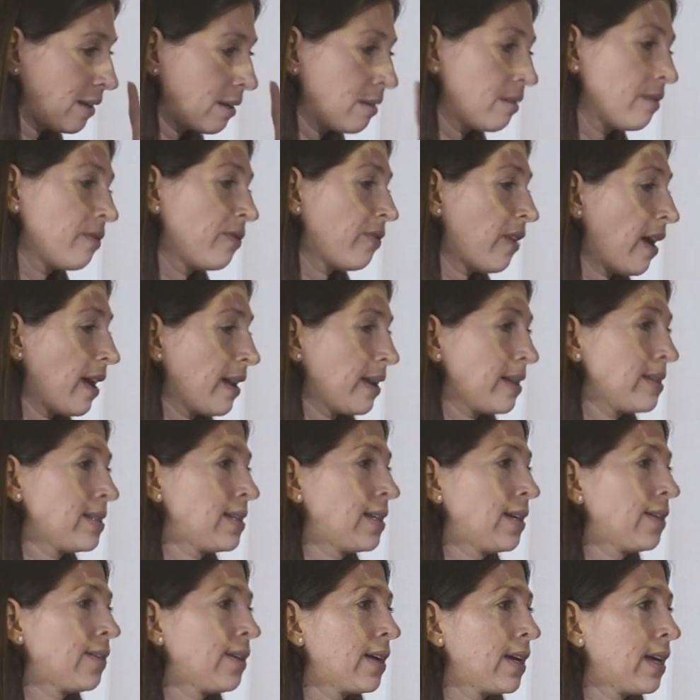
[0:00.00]

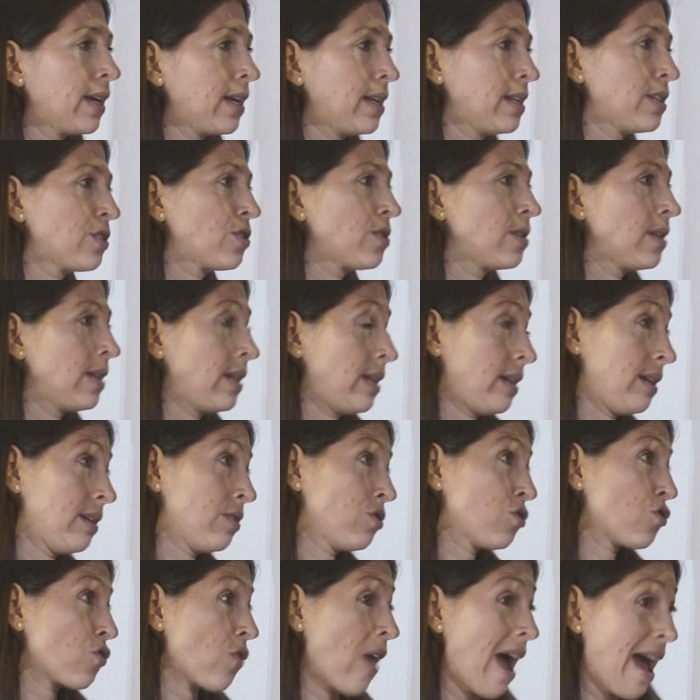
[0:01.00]
volunteering in
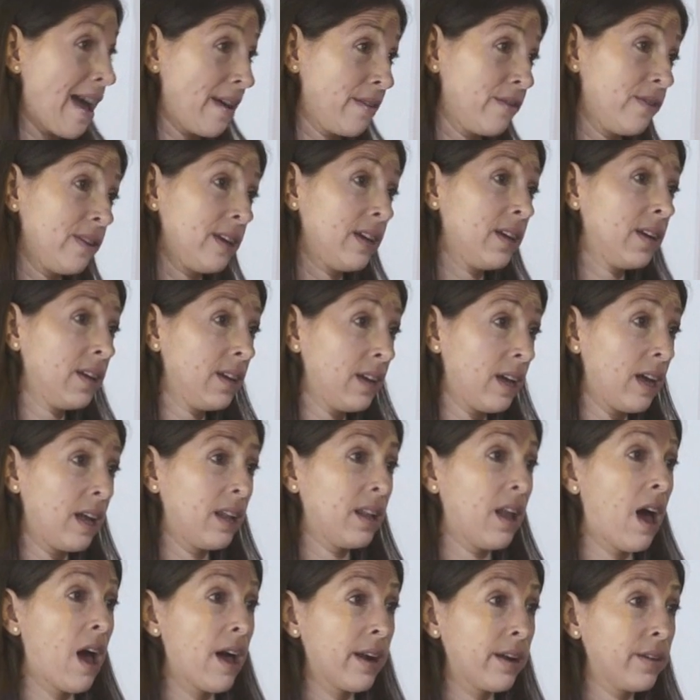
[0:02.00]
driving a
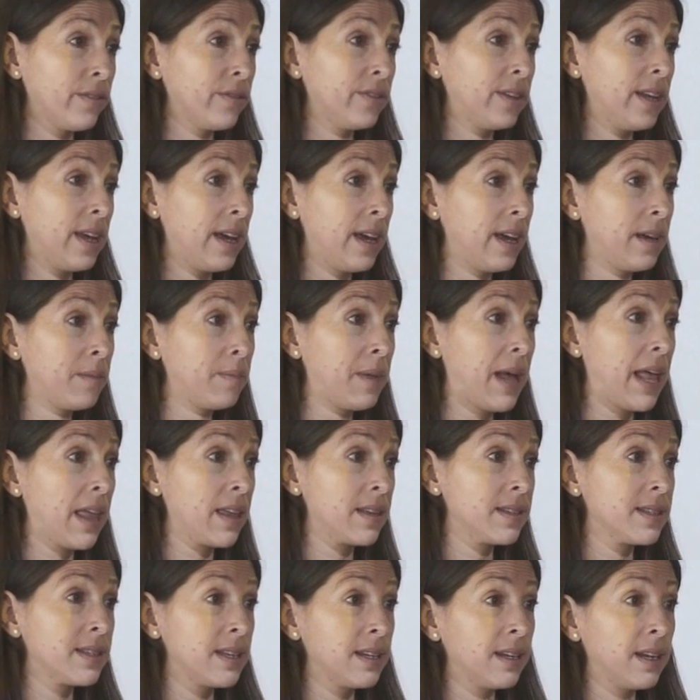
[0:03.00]
lot of the
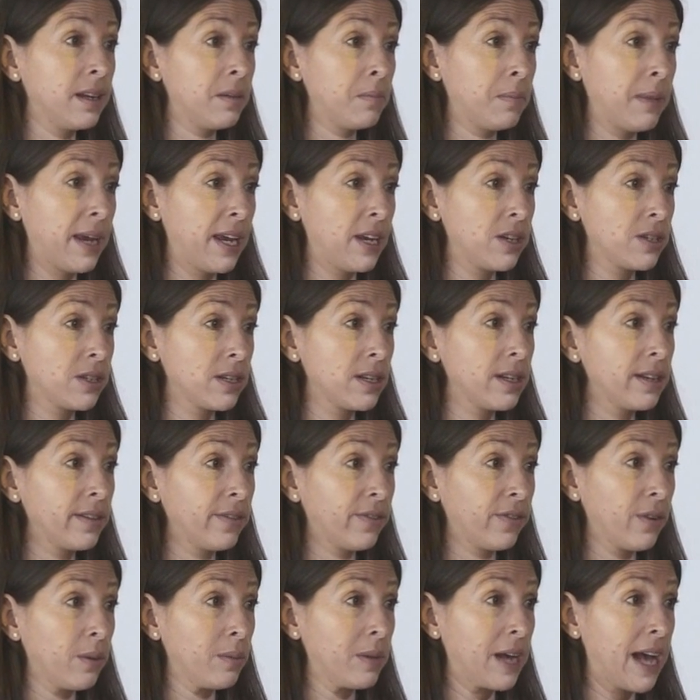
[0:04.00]
Palestinian patients
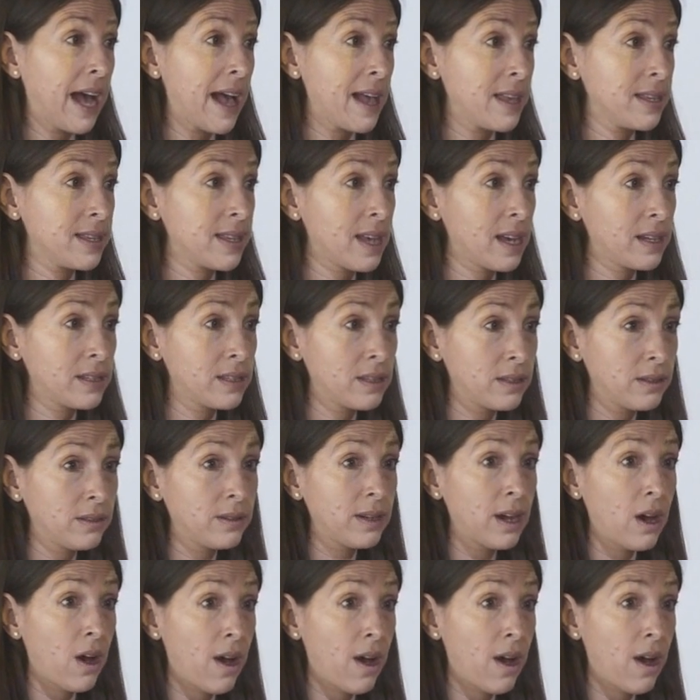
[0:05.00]
from Gaza to the